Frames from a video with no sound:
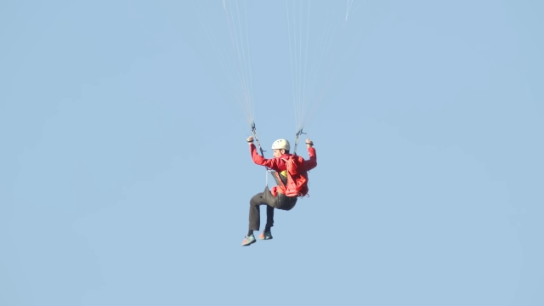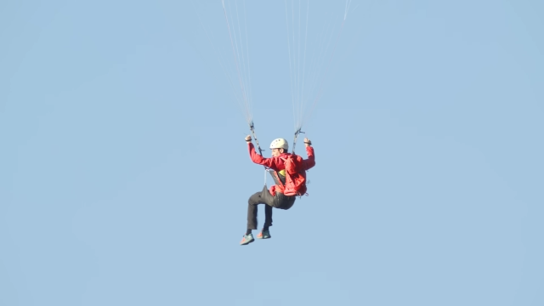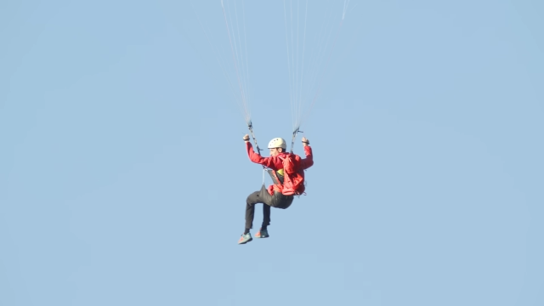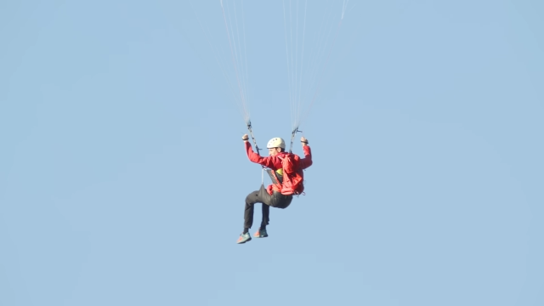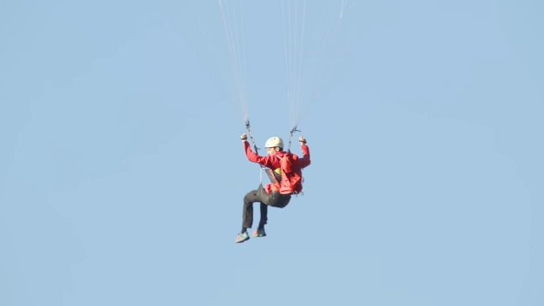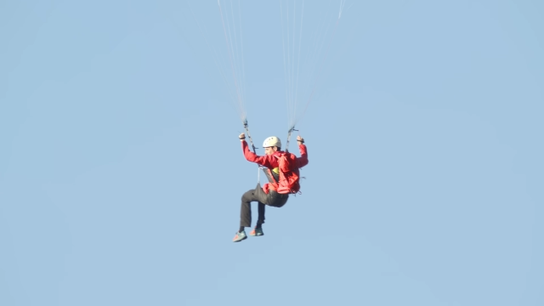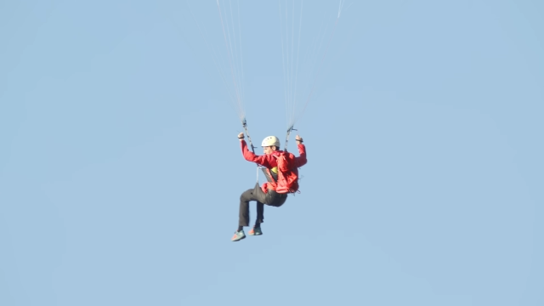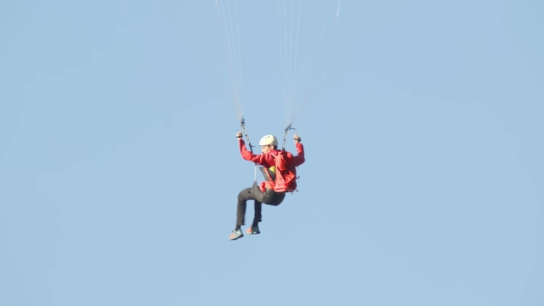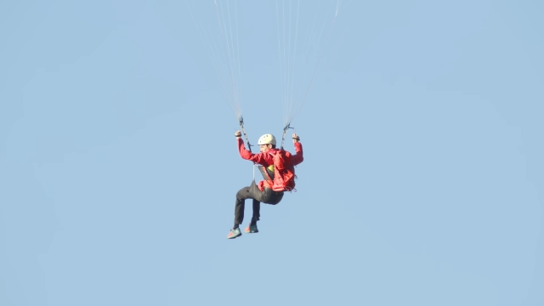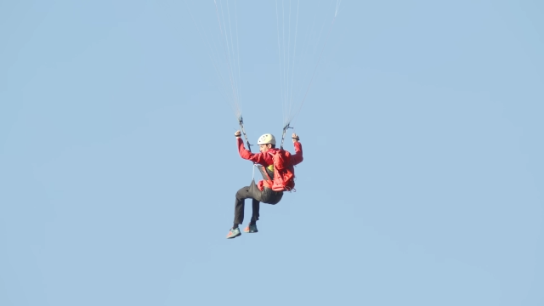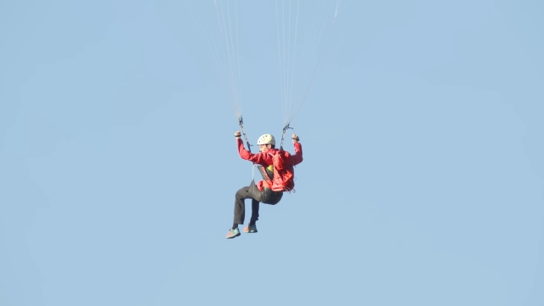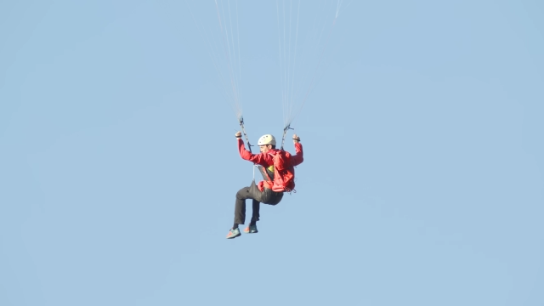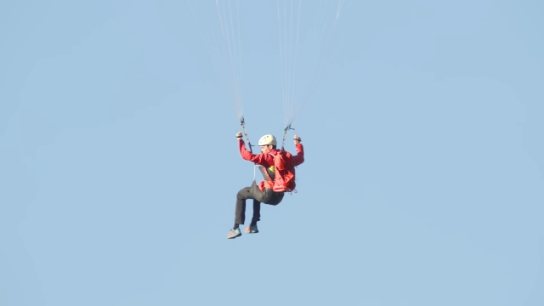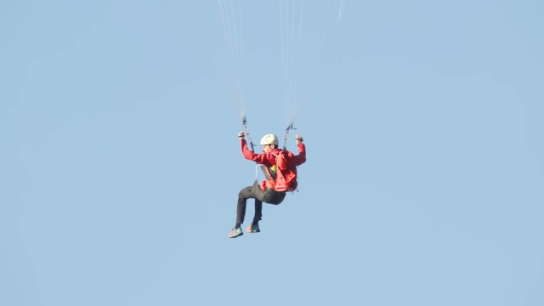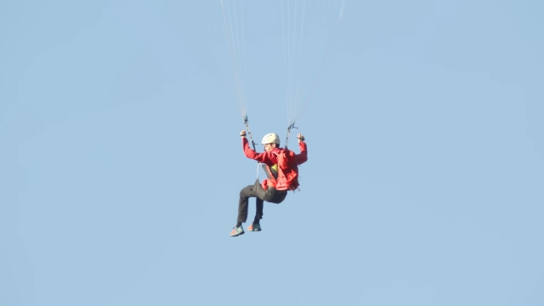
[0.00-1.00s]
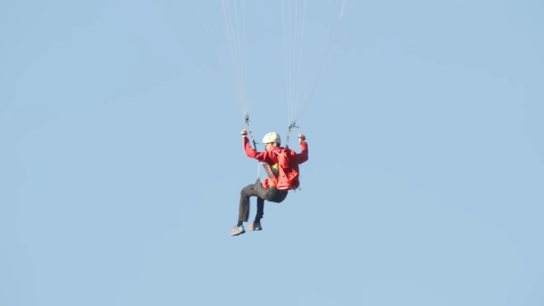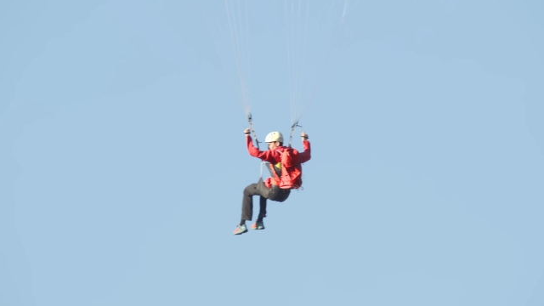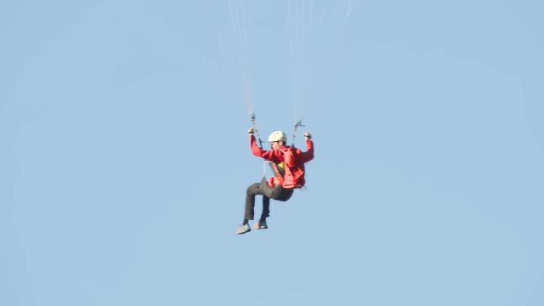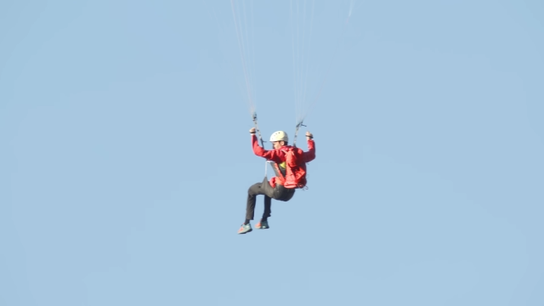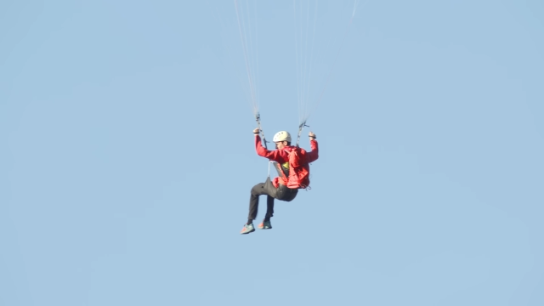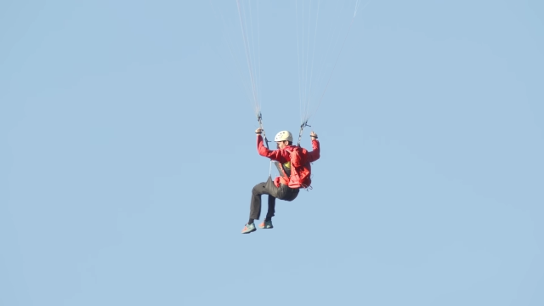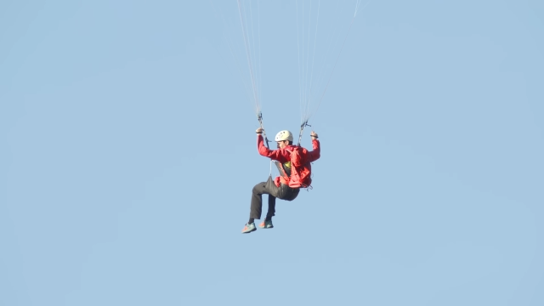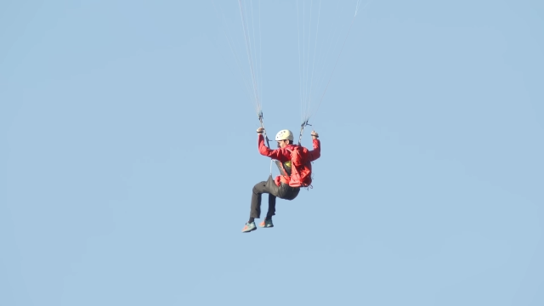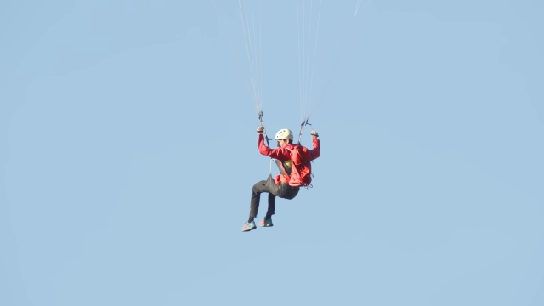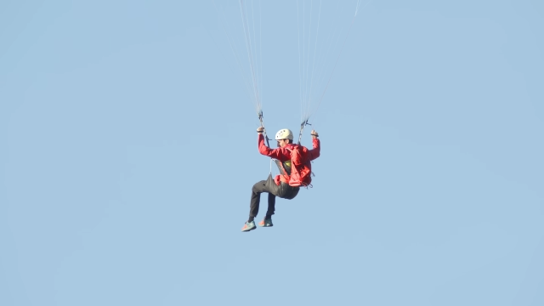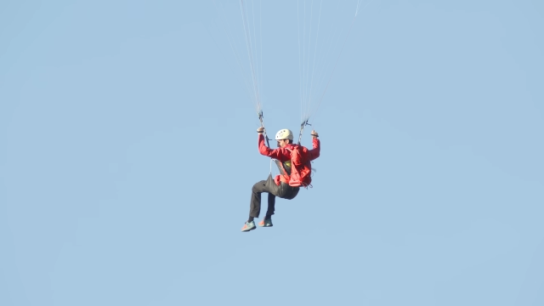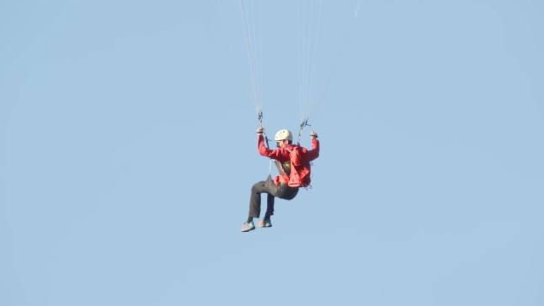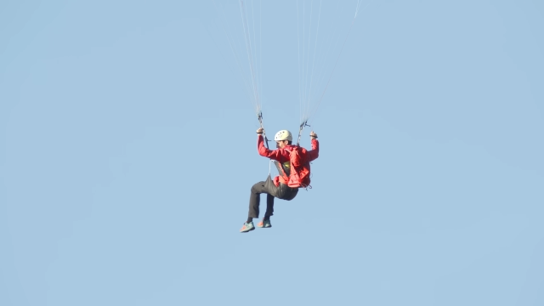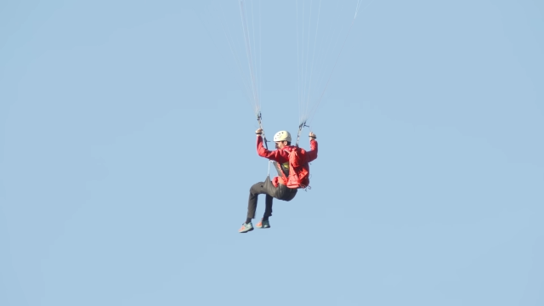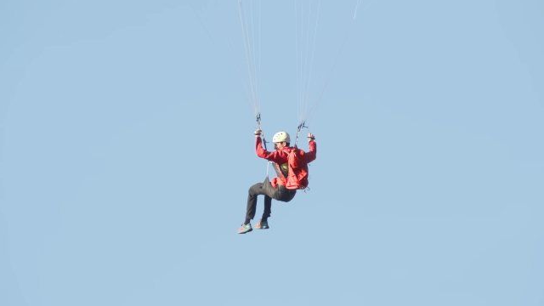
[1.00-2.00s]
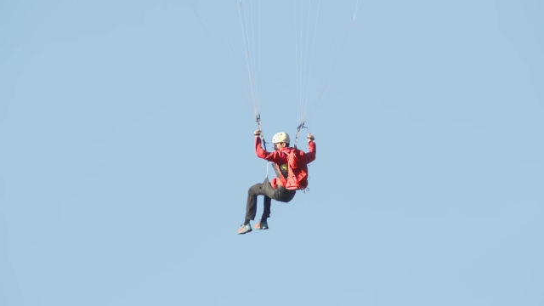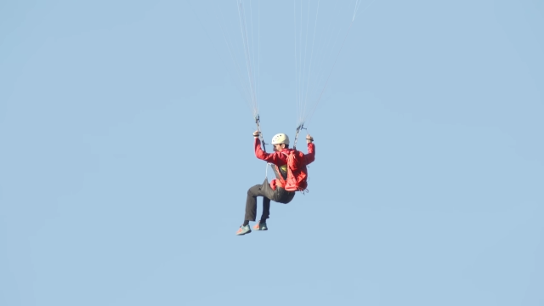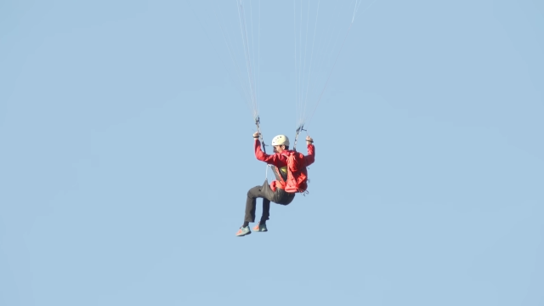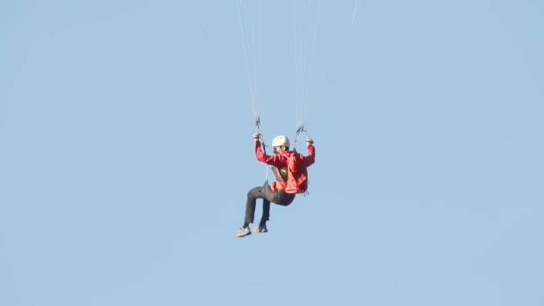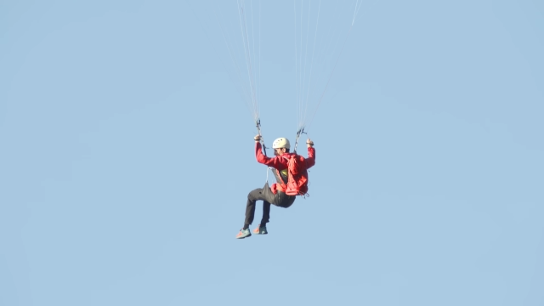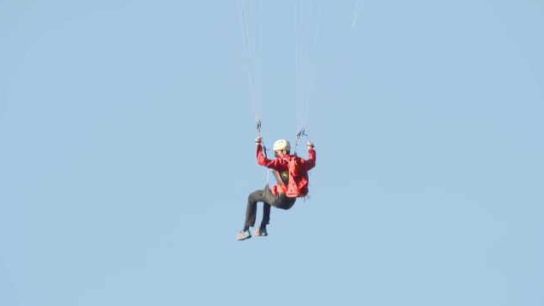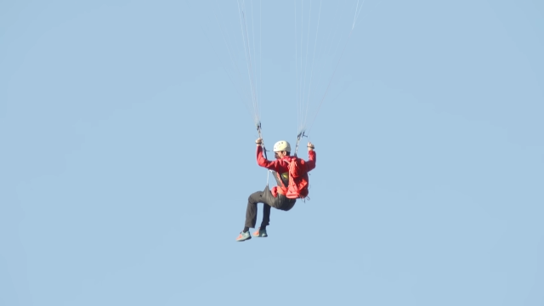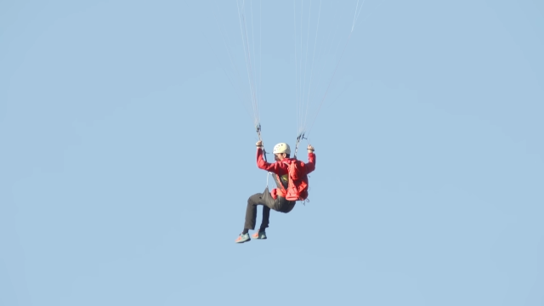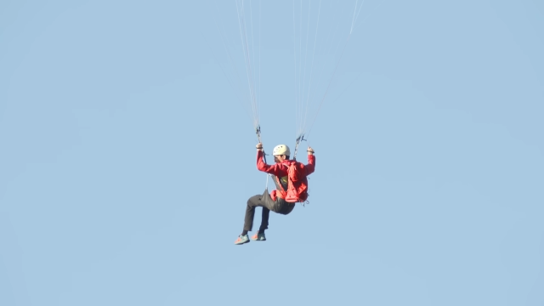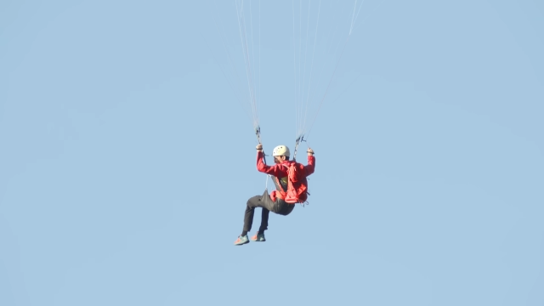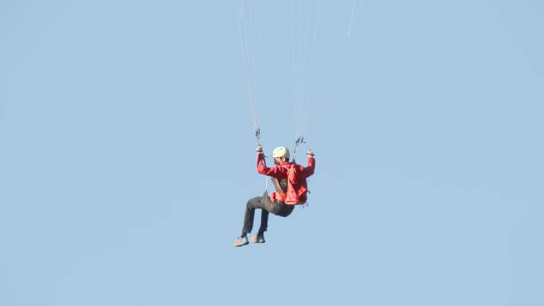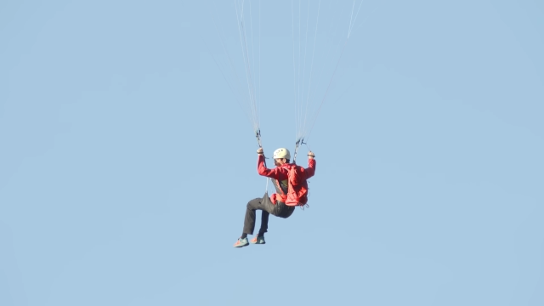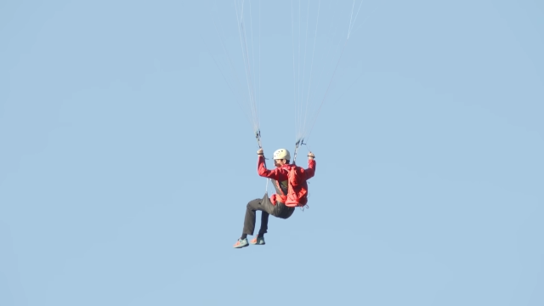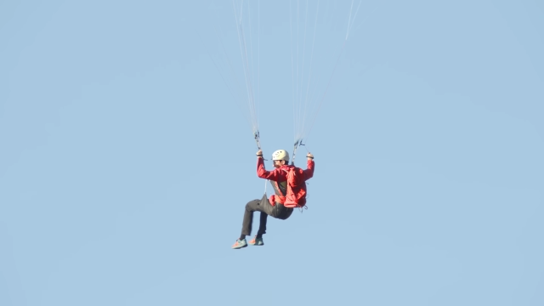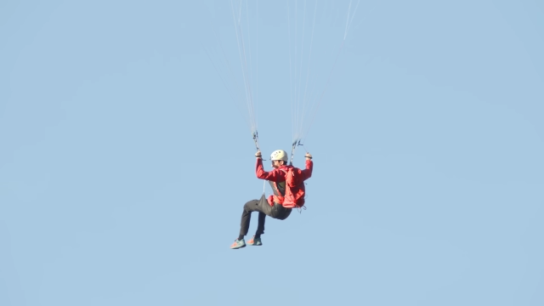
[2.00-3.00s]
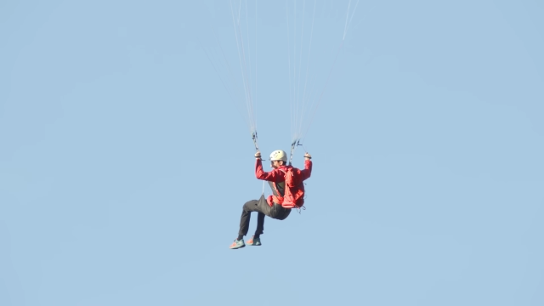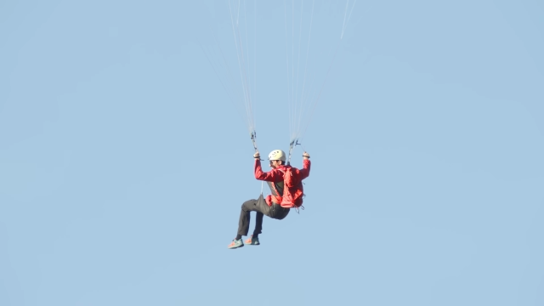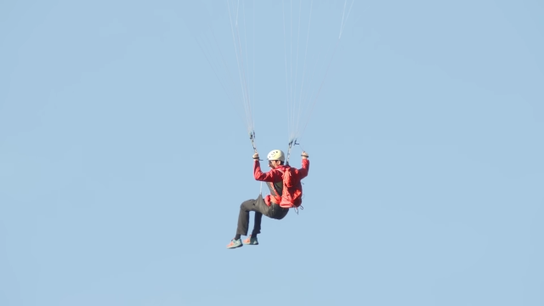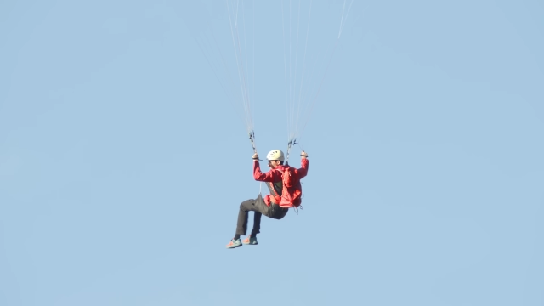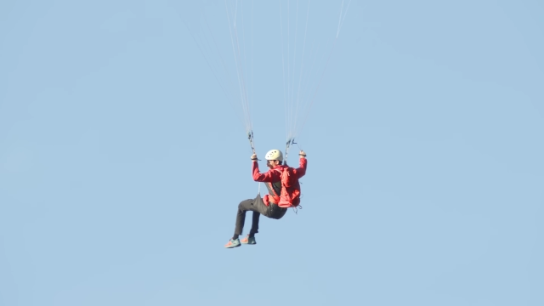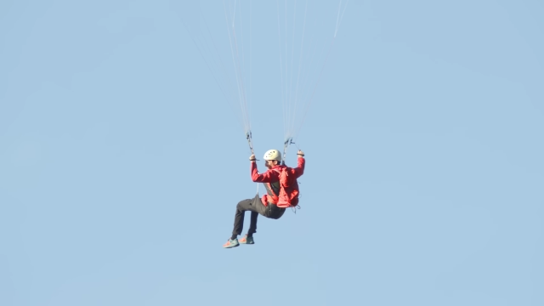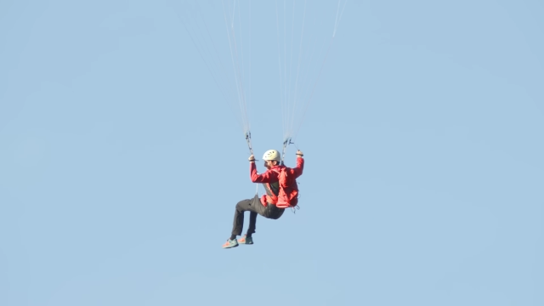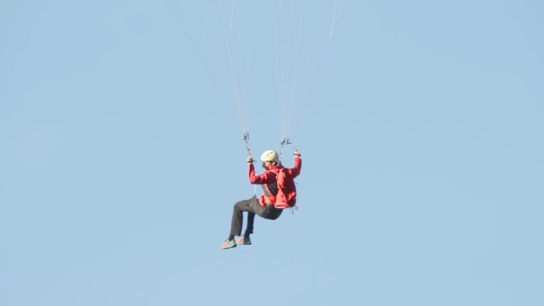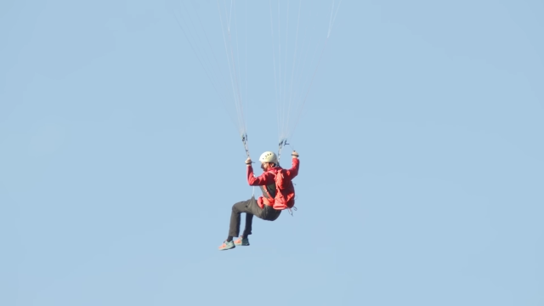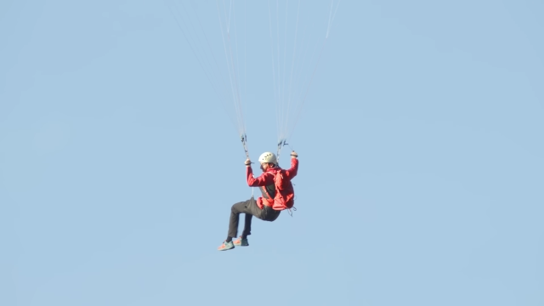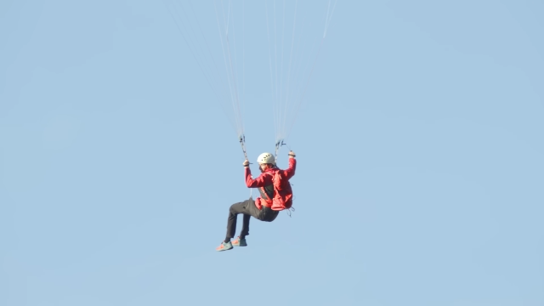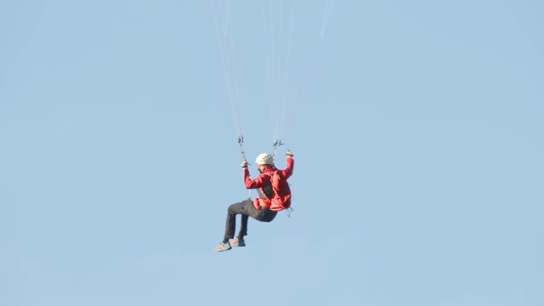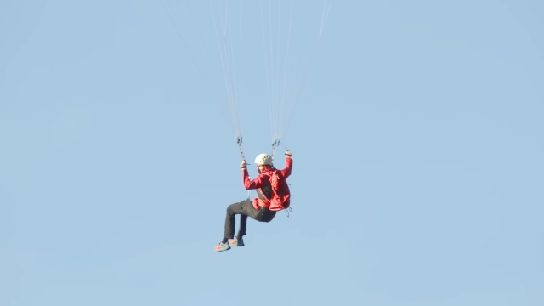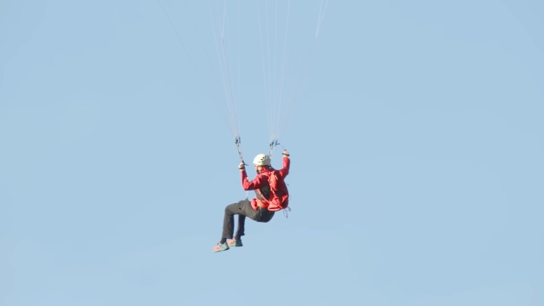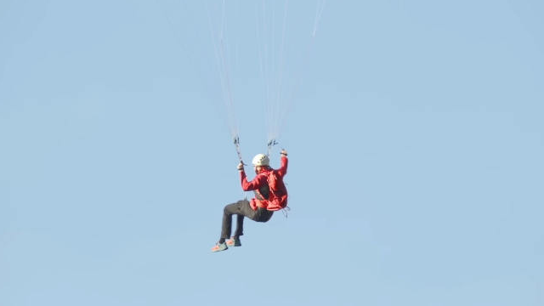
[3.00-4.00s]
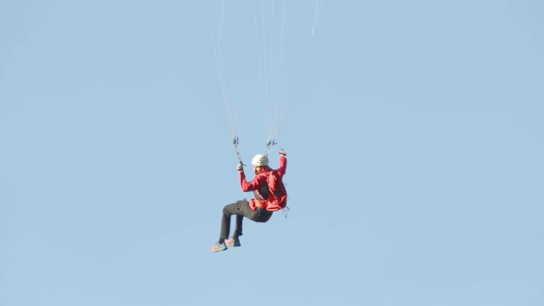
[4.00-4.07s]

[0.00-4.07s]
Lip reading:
(no speaker visible)